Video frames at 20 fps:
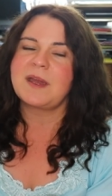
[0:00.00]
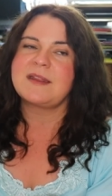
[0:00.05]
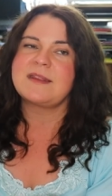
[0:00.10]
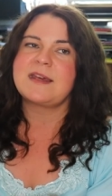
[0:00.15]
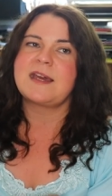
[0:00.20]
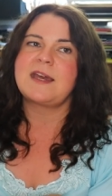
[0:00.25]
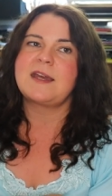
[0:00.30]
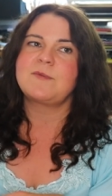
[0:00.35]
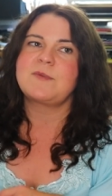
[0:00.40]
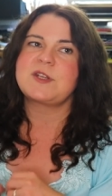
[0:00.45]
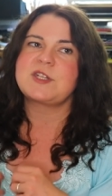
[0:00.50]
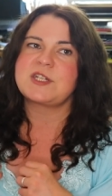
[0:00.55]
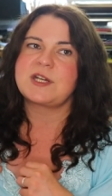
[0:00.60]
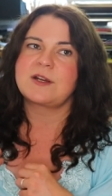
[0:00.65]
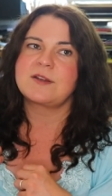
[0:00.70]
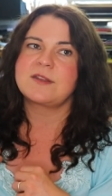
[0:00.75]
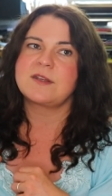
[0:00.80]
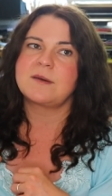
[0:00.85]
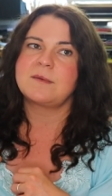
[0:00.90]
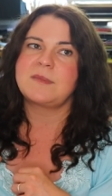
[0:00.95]
and then we
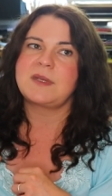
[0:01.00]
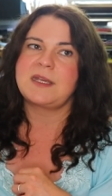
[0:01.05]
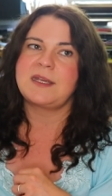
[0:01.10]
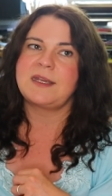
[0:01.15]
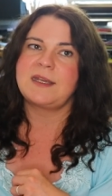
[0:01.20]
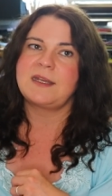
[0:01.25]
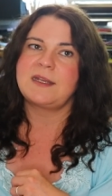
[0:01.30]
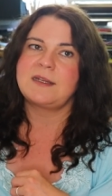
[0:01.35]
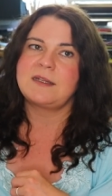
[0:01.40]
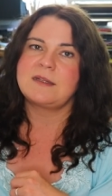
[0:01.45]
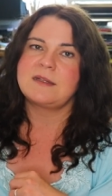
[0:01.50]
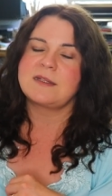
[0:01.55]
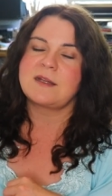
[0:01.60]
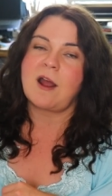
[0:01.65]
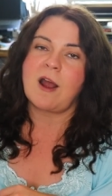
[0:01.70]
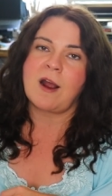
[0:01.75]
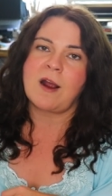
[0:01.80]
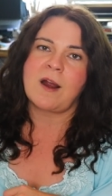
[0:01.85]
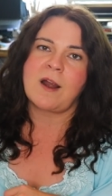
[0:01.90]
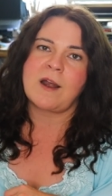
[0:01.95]
share them in
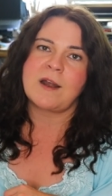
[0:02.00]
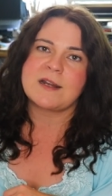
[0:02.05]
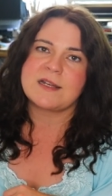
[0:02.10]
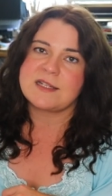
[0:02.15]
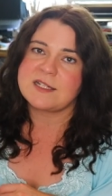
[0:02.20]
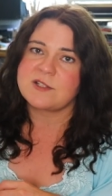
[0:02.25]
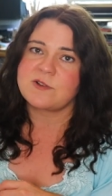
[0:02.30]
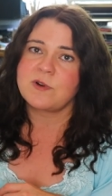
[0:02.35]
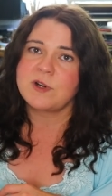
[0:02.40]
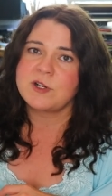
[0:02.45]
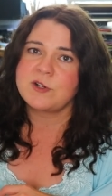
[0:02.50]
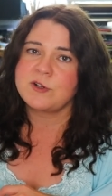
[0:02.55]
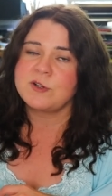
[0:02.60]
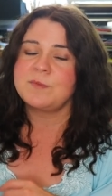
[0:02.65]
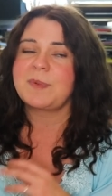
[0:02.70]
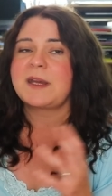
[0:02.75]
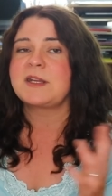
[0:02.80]
our Discord group.